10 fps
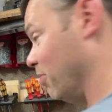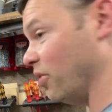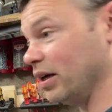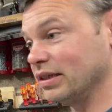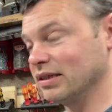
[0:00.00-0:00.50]

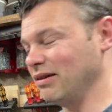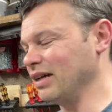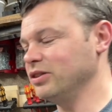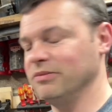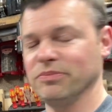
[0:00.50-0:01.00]
brass,
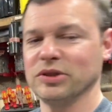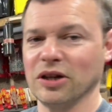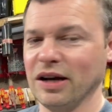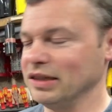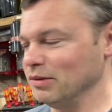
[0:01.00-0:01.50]
actually
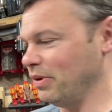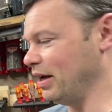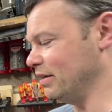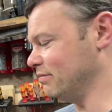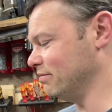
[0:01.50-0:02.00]
Starline's a bad